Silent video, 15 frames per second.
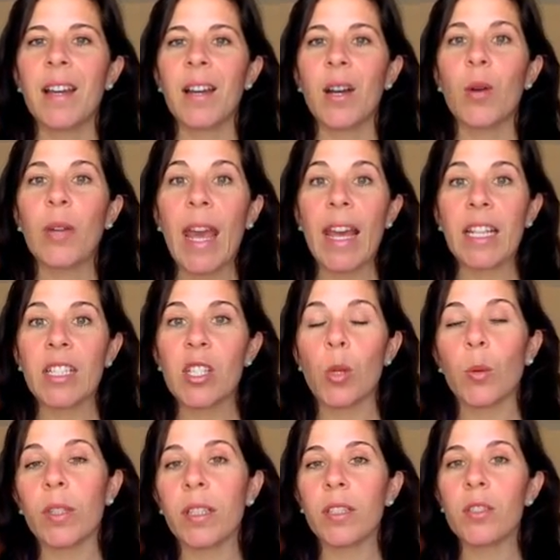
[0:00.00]
Okay,
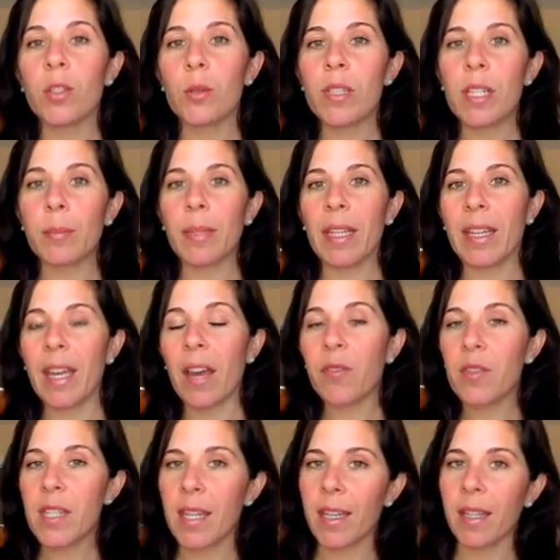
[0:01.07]
so we're going to do some
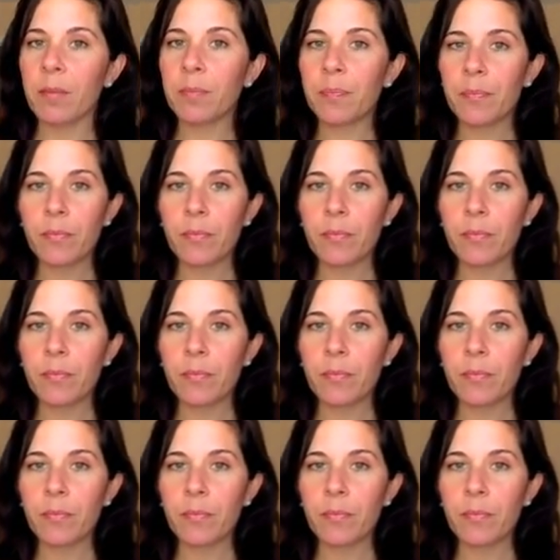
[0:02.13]
EFT,